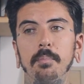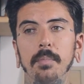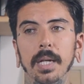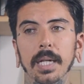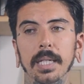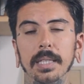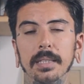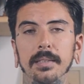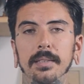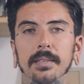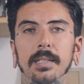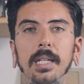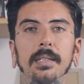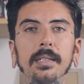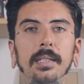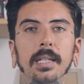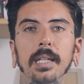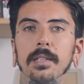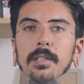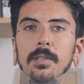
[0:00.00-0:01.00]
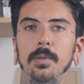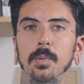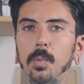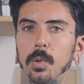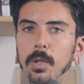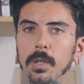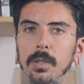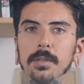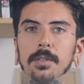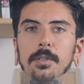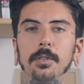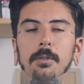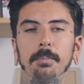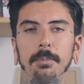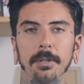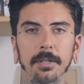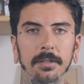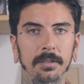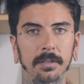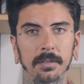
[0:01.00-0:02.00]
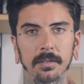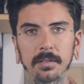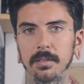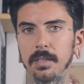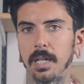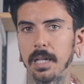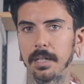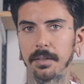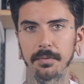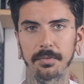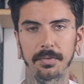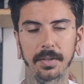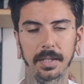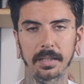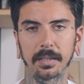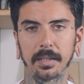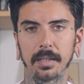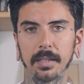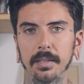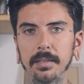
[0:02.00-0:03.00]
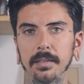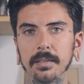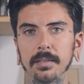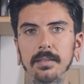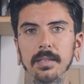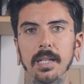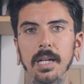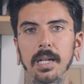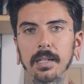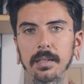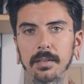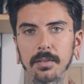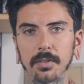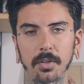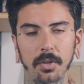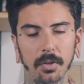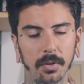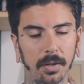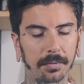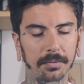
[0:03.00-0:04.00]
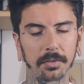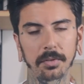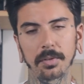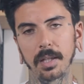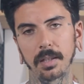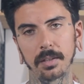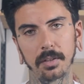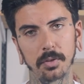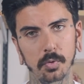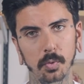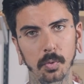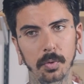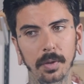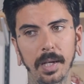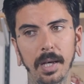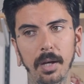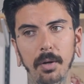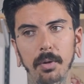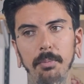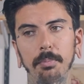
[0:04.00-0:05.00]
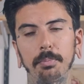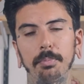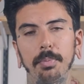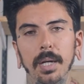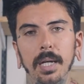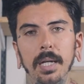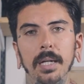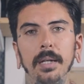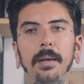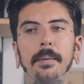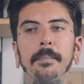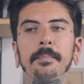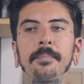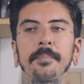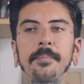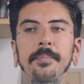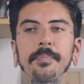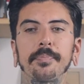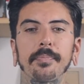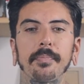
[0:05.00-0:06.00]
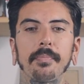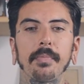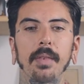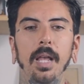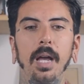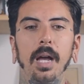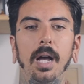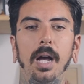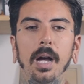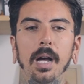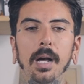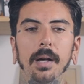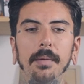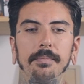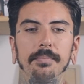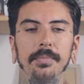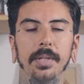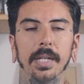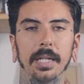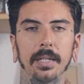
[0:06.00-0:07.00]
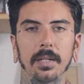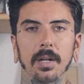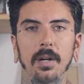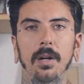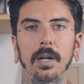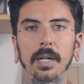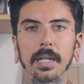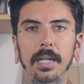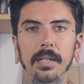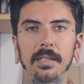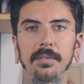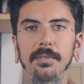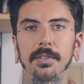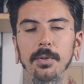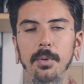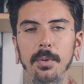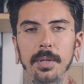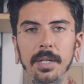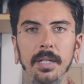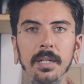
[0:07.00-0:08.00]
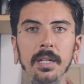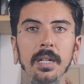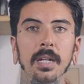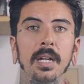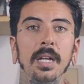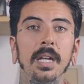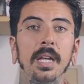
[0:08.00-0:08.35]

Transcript: It's not the end of the world. Your piercing's not infected. It's not, you don't have to take the jewelry out, but they are kind of annoying.